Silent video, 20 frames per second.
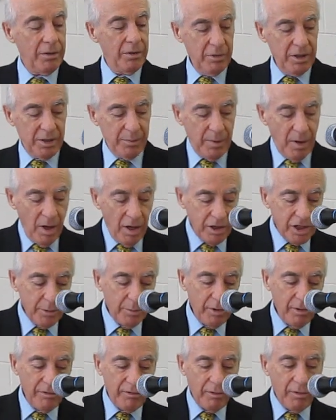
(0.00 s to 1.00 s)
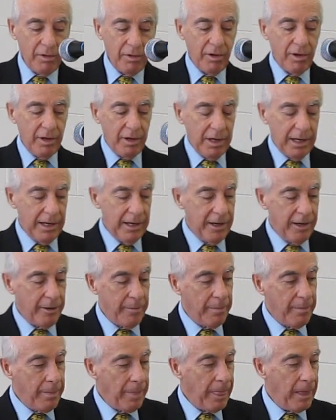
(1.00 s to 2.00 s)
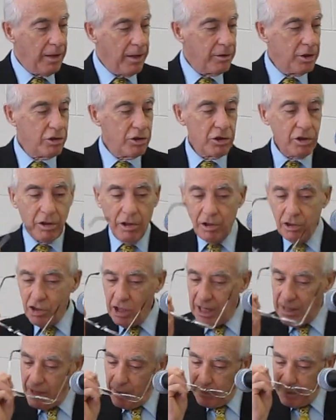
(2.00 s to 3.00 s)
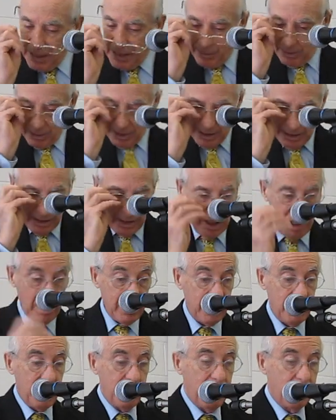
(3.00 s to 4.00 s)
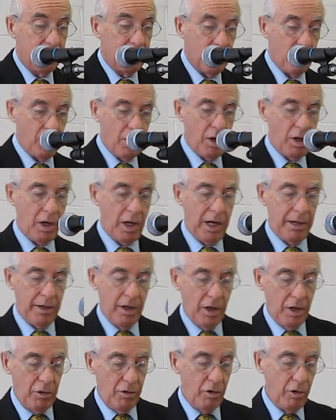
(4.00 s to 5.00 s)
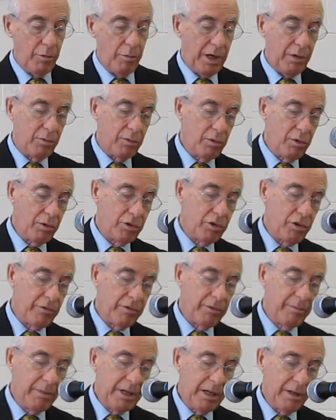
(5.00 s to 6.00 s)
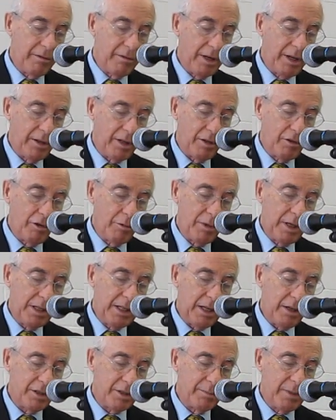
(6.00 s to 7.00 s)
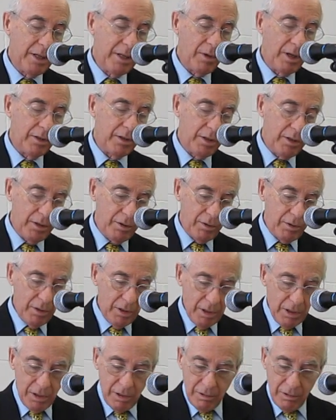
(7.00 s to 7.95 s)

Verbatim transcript: responsible for um, the church and the people and such. Some people say, well, I, nobody rules over me or anything. Nobody tells me what to do.